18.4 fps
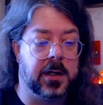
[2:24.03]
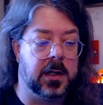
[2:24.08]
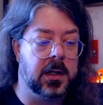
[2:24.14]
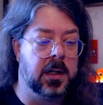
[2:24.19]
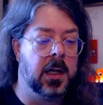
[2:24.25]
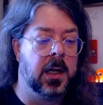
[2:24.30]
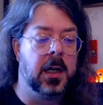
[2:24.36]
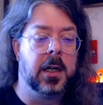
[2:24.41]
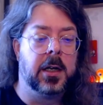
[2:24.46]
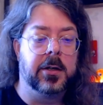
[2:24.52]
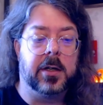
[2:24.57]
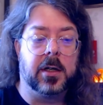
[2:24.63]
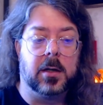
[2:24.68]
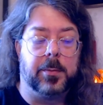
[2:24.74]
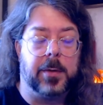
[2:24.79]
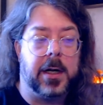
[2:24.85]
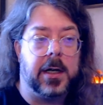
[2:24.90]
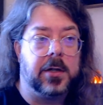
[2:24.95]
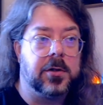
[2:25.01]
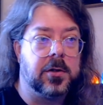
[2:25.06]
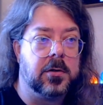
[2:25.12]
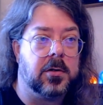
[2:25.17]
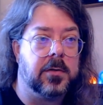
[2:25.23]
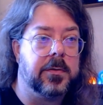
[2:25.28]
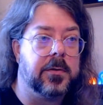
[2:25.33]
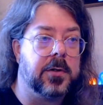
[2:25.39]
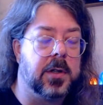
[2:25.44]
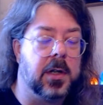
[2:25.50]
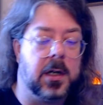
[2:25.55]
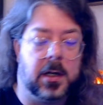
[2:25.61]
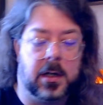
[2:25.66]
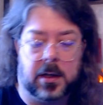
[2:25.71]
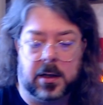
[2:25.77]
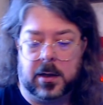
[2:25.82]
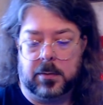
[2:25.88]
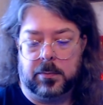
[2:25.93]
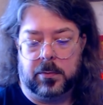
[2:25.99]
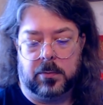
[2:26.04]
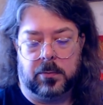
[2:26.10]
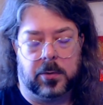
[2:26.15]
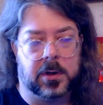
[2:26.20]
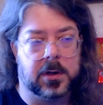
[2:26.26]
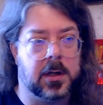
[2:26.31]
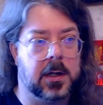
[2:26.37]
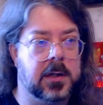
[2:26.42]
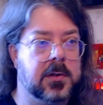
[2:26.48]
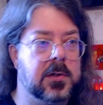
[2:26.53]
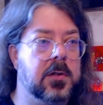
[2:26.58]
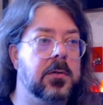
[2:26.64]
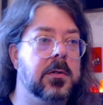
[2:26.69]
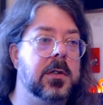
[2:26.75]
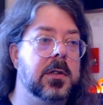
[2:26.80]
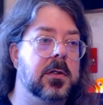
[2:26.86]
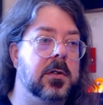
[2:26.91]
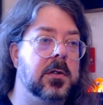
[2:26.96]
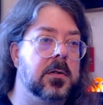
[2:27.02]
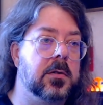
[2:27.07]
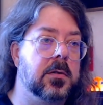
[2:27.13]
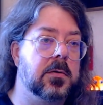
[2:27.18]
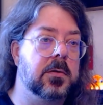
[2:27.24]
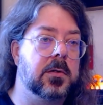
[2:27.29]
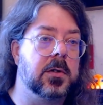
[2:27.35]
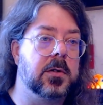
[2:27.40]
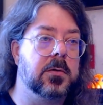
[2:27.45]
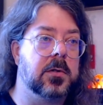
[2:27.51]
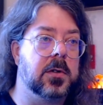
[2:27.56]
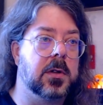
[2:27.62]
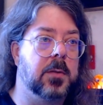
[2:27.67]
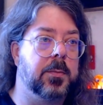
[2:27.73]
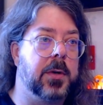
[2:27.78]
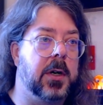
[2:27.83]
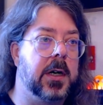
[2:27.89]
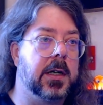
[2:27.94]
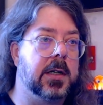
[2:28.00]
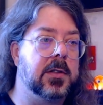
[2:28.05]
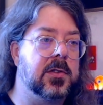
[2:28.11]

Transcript: You can imagine over time what that's going to do to the box.